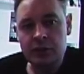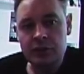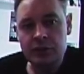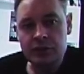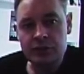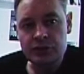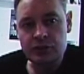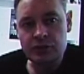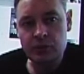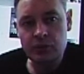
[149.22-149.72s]

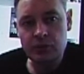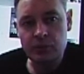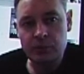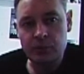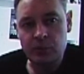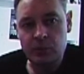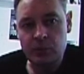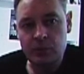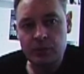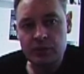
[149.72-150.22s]
to the
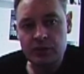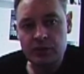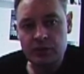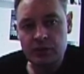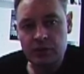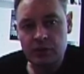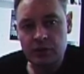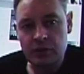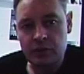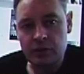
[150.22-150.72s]
board.
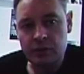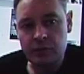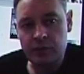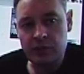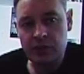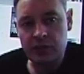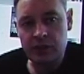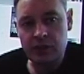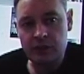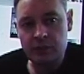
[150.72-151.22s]
Now if we
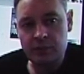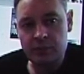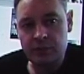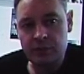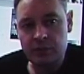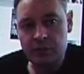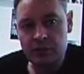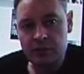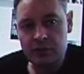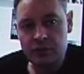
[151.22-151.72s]
keep
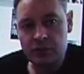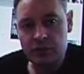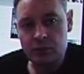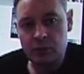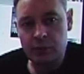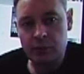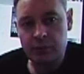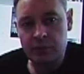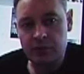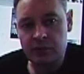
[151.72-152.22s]

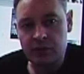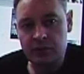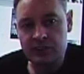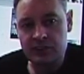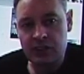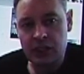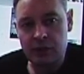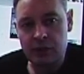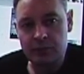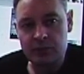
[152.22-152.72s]
swapping the
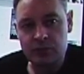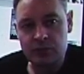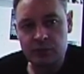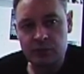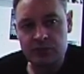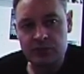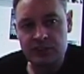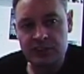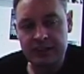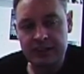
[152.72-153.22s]
tabs, we'll
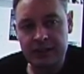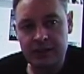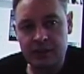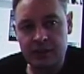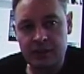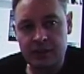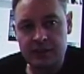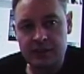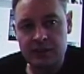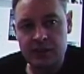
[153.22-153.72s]
see
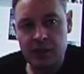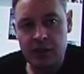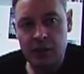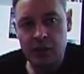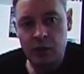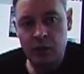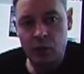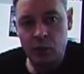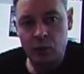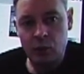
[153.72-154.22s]
that
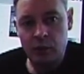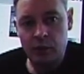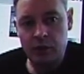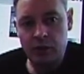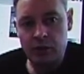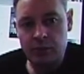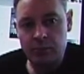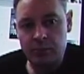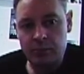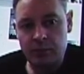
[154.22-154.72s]
when
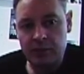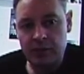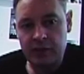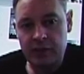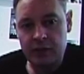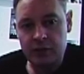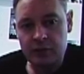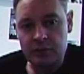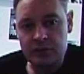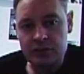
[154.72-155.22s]
I
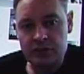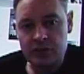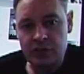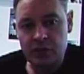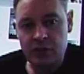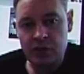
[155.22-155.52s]
browse